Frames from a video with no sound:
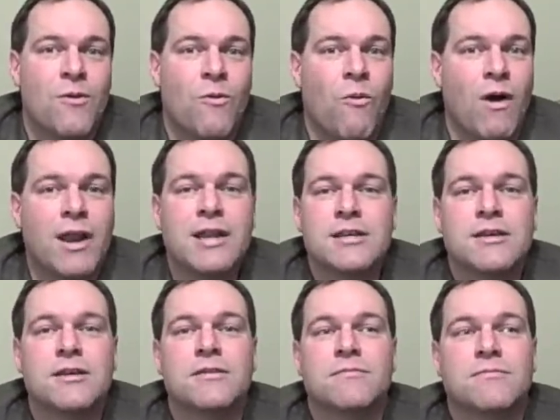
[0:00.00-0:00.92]
wanting
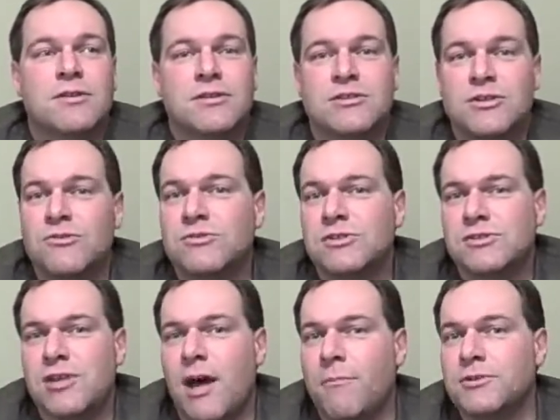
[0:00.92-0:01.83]
to use
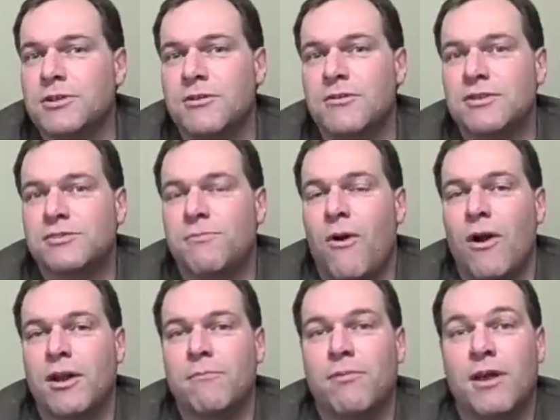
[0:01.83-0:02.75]
this opportunity, this
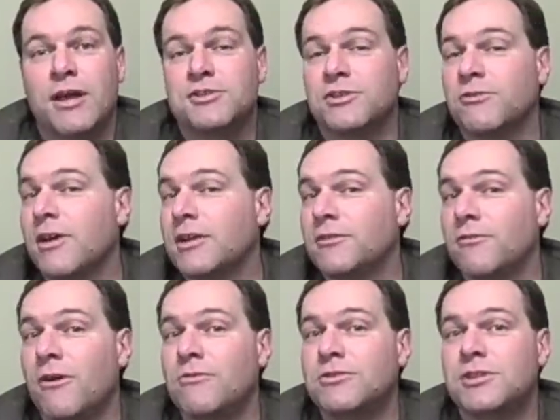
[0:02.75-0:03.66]
marketplace, to create
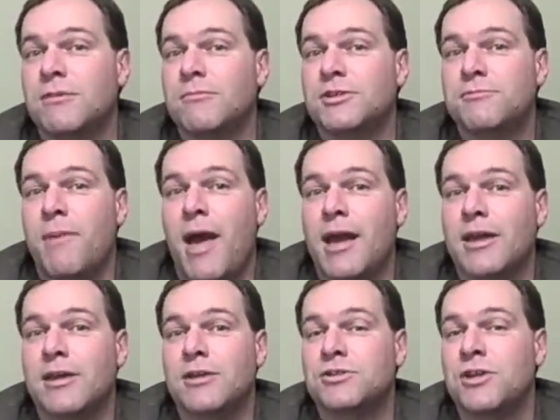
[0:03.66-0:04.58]
their own stimulus
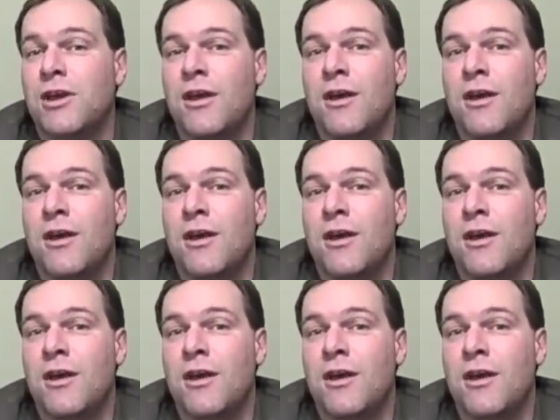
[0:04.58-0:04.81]
package